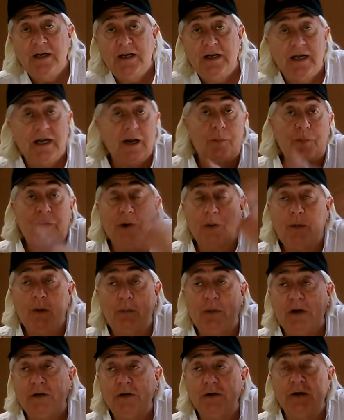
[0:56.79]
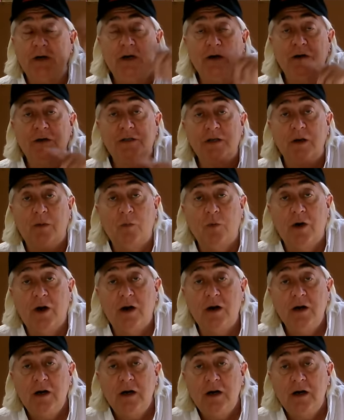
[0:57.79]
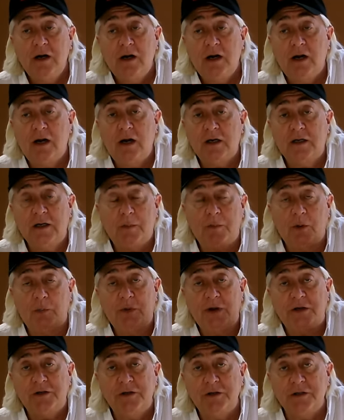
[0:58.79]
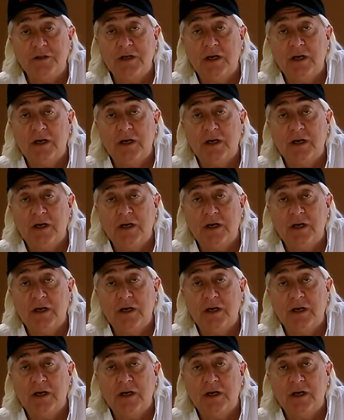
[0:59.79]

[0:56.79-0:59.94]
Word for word: and I'll put up a picture here somewhere. A couple pictures.